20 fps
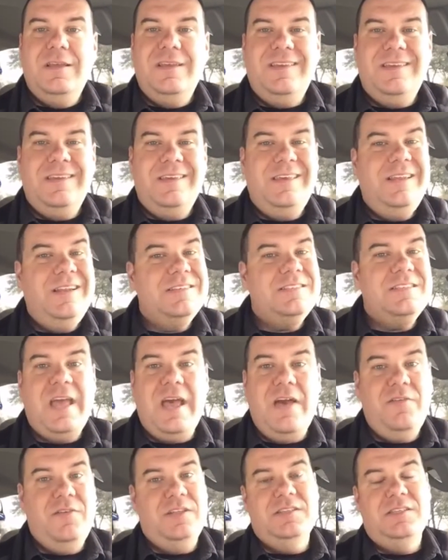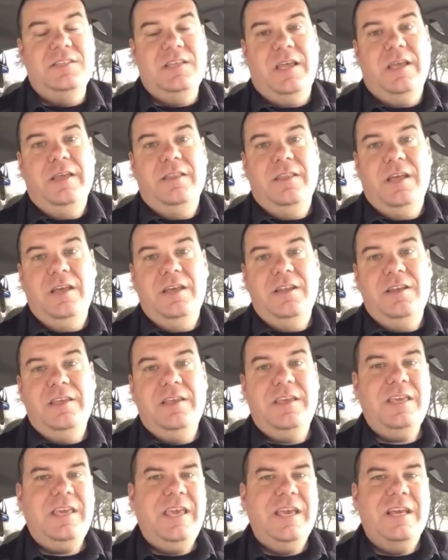he doesn't have any say in that.
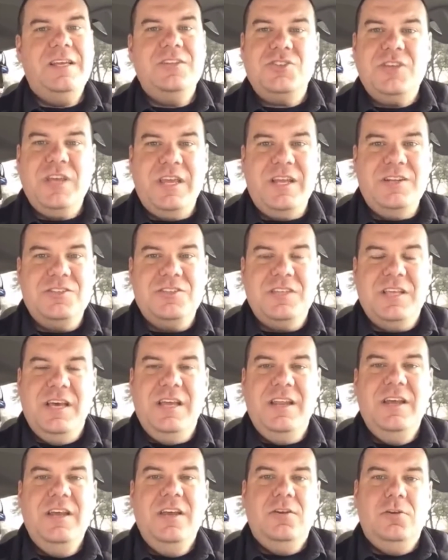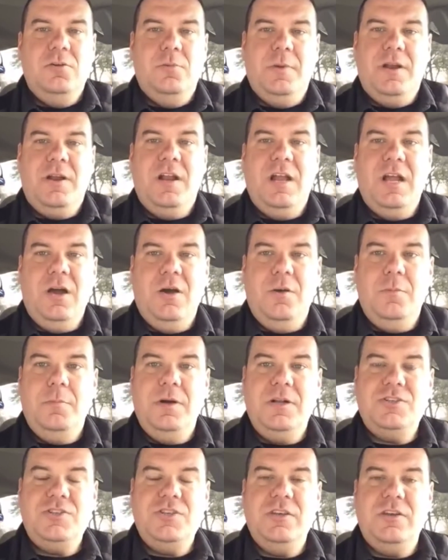He can't change that. No matter how
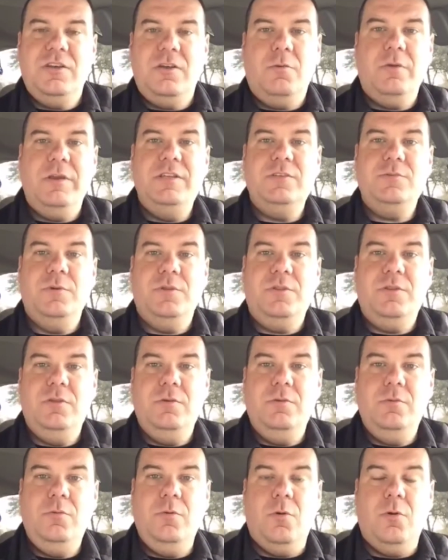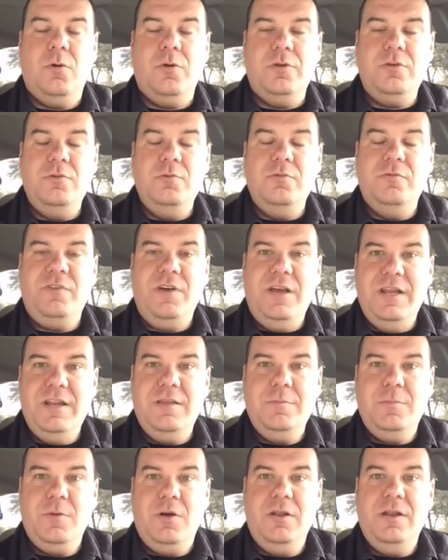much he agrees with you or you fight
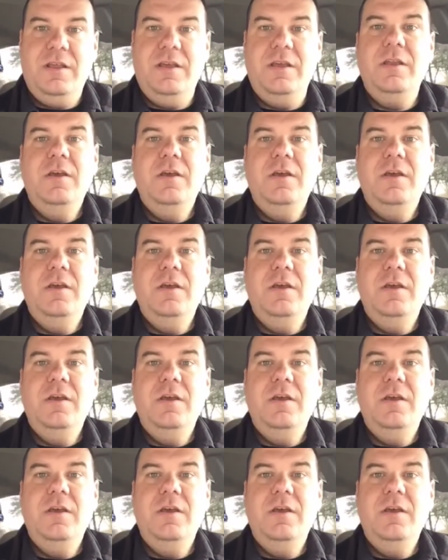him on it